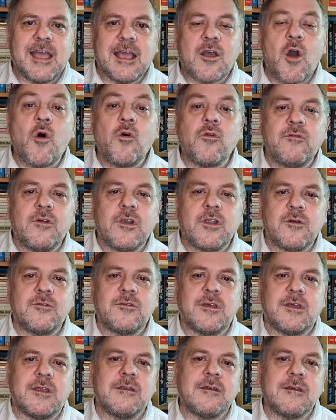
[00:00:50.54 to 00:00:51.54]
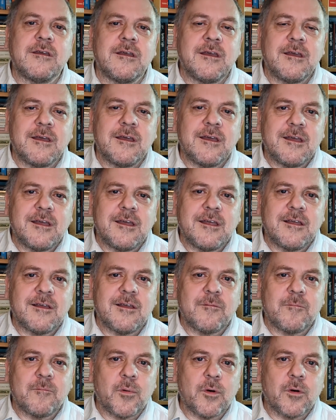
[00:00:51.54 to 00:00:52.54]
convoluted
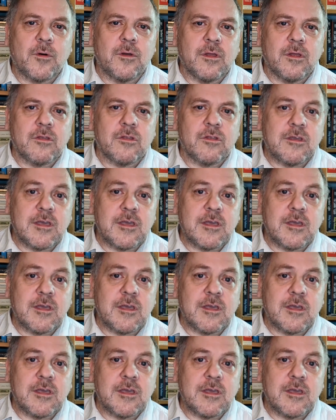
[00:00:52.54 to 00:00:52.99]
uh,